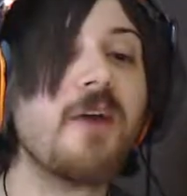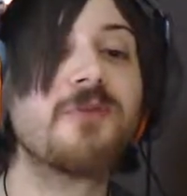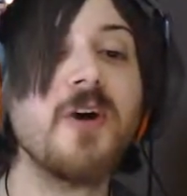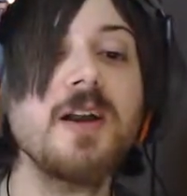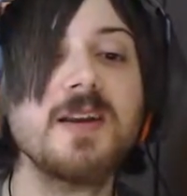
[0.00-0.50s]

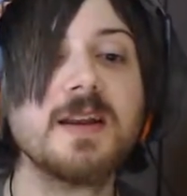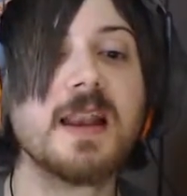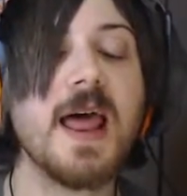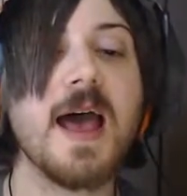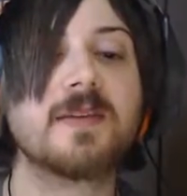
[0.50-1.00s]
found it at
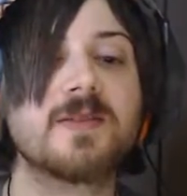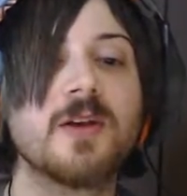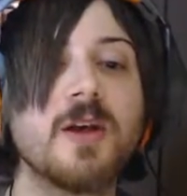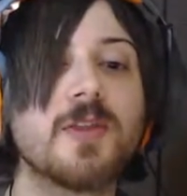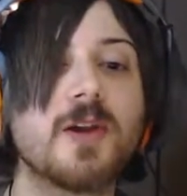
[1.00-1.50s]
last!
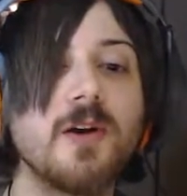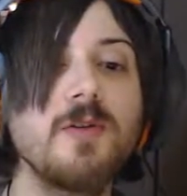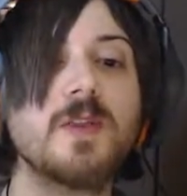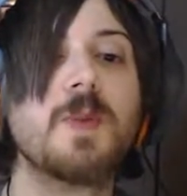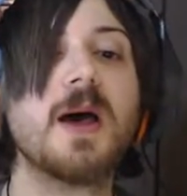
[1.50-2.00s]
The
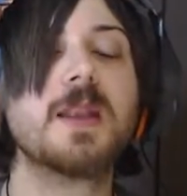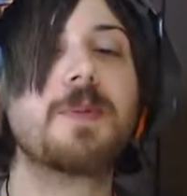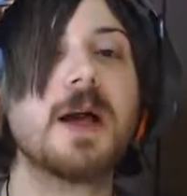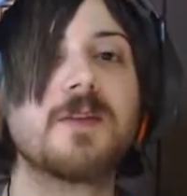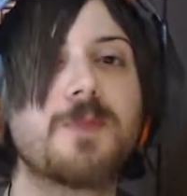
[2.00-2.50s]
code's behind a
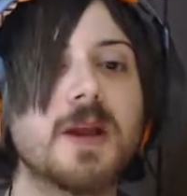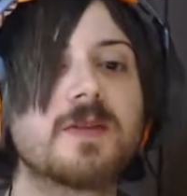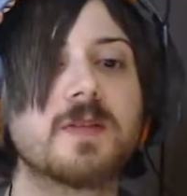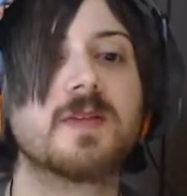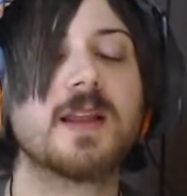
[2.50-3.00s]
pile of bricks
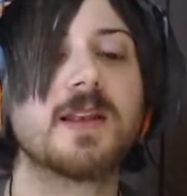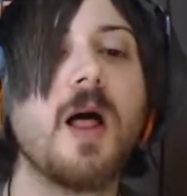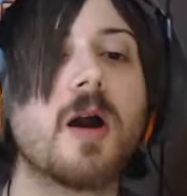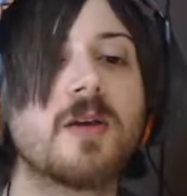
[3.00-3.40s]
that said lock.